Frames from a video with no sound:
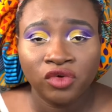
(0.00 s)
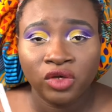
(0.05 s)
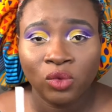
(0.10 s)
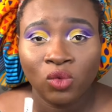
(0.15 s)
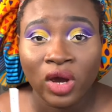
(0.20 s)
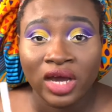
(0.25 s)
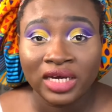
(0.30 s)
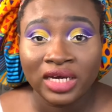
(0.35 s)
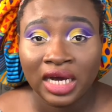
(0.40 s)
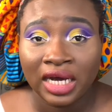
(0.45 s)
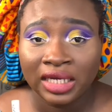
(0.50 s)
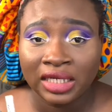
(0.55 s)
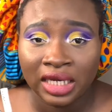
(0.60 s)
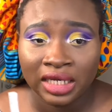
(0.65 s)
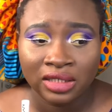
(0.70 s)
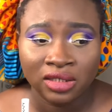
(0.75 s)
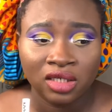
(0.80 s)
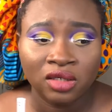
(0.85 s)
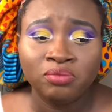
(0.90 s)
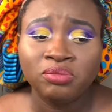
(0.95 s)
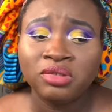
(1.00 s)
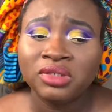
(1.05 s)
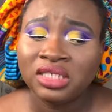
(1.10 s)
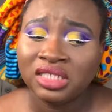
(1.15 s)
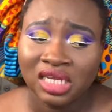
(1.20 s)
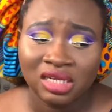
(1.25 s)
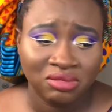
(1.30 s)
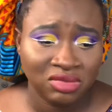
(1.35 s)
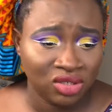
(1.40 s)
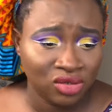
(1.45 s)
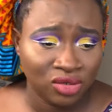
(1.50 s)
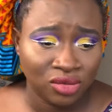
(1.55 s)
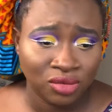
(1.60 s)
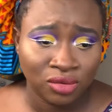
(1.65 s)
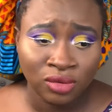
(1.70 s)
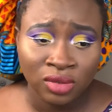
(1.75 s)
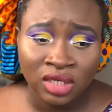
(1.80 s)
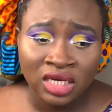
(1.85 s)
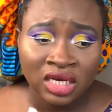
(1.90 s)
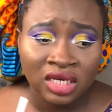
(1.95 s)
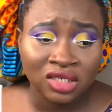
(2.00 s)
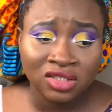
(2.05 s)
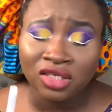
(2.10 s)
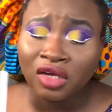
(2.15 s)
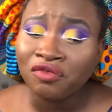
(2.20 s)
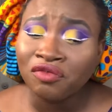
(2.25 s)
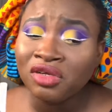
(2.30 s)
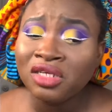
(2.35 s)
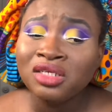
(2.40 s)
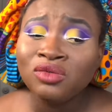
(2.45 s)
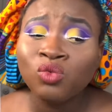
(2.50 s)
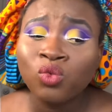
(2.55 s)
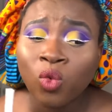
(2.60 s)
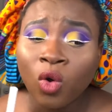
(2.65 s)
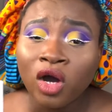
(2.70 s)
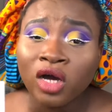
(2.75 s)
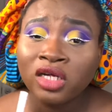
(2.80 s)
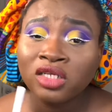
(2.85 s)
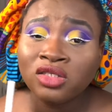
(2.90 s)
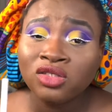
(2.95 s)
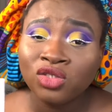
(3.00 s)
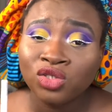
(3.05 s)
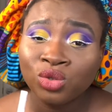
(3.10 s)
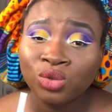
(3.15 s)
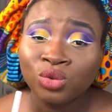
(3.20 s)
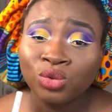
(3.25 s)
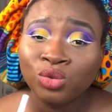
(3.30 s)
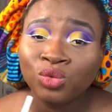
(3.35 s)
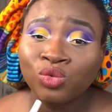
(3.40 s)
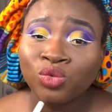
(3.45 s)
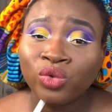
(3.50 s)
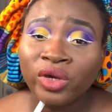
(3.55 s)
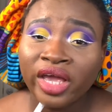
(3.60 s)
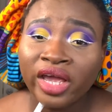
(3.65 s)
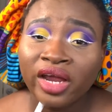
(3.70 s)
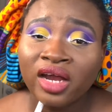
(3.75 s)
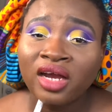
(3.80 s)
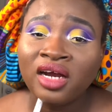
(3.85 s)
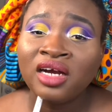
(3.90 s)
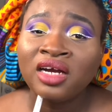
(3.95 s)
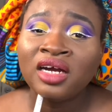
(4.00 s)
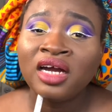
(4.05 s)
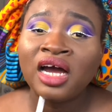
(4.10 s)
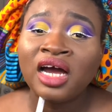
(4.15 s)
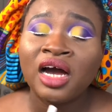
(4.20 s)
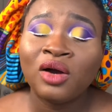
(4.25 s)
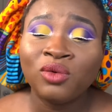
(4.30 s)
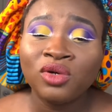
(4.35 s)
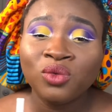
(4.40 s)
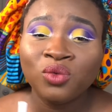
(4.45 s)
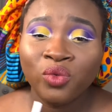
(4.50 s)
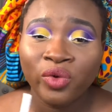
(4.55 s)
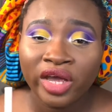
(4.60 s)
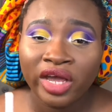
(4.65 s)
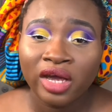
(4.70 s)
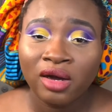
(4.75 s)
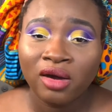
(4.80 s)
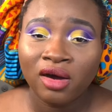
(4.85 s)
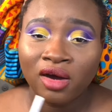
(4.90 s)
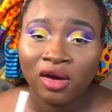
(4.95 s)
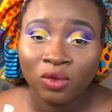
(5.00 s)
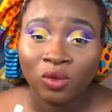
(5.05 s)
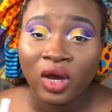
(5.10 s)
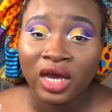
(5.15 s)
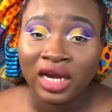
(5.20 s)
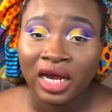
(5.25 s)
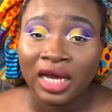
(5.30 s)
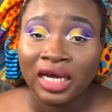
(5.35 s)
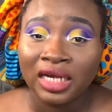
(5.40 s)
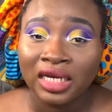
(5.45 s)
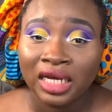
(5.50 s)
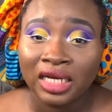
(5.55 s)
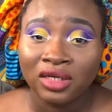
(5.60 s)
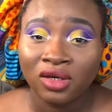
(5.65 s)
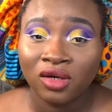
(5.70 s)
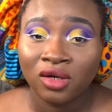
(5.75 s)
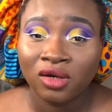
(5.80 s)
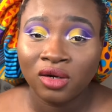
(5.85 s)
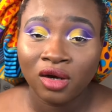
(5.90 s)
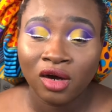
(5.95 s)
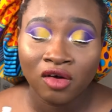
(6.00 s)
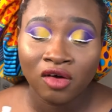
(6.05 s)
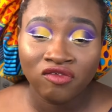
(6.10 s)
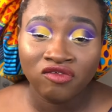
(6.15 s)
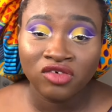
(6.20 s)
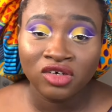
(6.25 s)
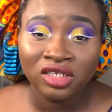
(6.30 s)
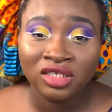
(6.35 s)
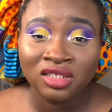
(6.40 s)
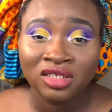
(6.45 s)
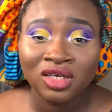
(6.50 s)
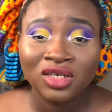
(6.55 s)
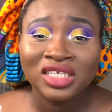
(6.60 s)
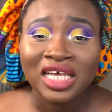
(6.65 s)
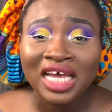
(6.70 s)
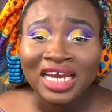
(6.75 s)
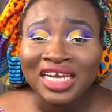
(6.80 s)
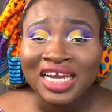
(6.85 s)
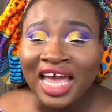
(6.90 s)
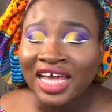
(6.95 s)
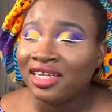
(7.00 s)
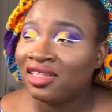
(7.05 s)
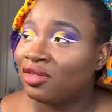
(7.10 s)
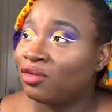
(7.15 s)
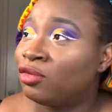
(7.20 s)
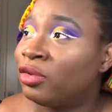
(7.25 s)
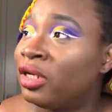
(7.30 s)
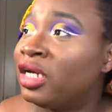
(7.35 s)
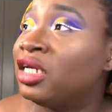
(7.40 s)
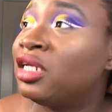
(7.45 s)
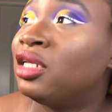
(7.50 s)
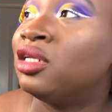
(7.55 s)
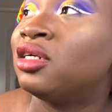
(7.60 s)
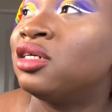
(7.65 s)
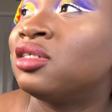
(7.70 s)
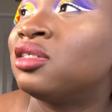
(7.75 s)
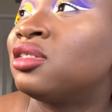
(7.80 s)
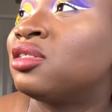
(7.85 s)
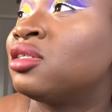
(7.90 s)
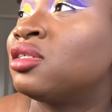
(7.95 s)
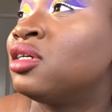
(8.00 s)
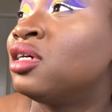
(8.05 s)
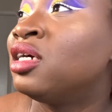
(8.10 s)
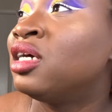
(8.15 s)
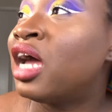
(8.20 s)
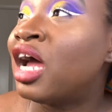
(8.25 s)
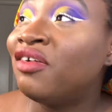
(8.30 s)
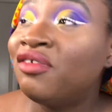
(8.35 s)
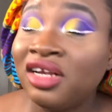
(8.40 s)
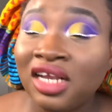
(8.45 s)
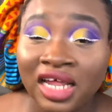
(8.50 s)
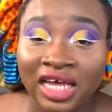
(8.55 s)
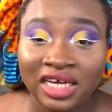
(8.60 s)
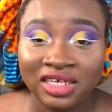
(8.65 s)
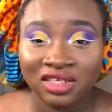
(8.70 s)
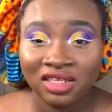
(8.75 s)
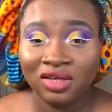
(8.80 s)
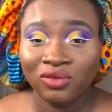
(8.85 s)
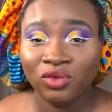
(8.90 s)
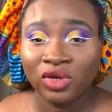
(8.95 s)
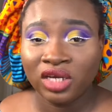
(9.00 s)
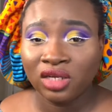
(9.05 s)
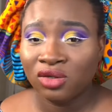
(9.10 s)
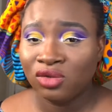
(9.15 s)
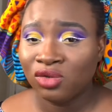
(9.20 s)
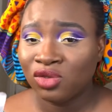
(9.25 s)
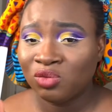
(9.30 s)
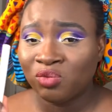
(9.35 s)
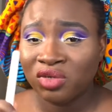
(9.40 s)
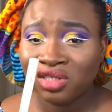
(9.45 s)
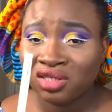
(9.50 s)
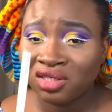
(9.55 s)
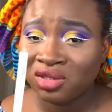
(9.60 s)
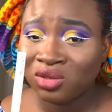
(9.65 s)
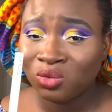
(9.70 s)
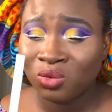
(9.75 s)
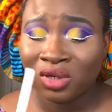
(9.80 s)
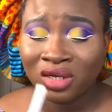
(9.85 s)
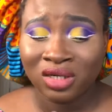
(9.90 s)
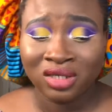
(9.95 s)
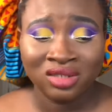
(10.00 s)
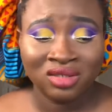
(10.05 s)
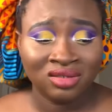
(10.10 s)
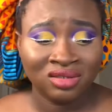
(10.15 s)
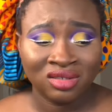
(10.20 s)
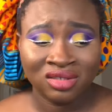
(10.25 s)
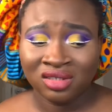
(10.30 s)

for a white eyeliner, please let me know, because I really want to wear a white eyeliner often, because I like the way it looks. I really like the way it looks, but this one,